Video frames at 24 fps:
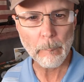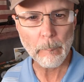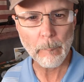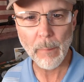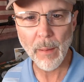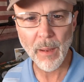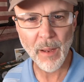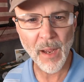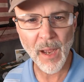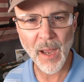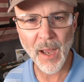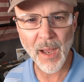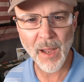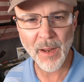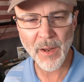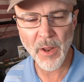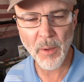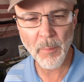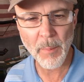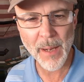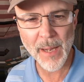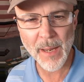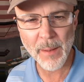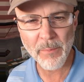No,
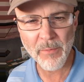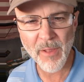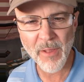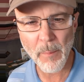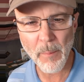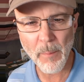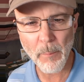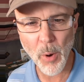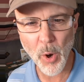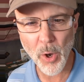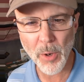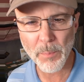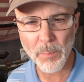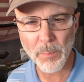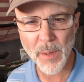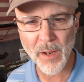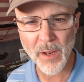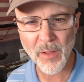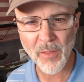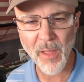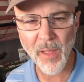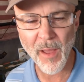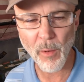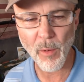my name's not Mark, but
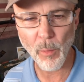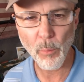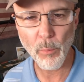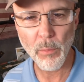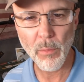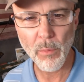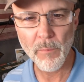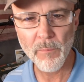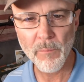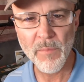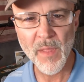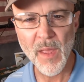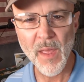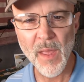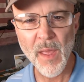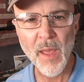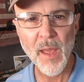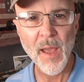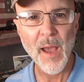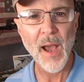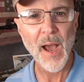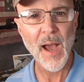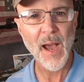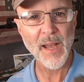hello.
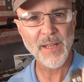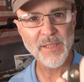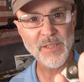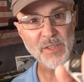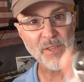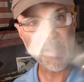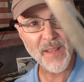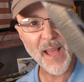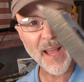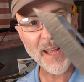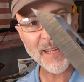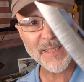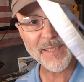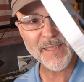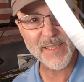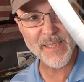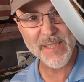So that's the